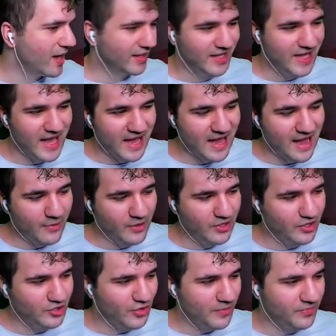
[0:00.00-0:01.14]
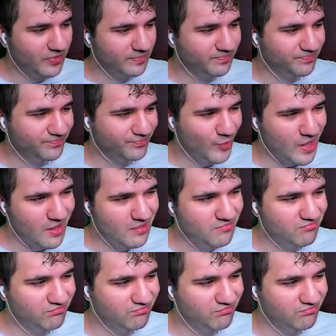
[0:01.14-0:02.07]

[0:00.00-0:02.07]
Yeah, we could drop, well,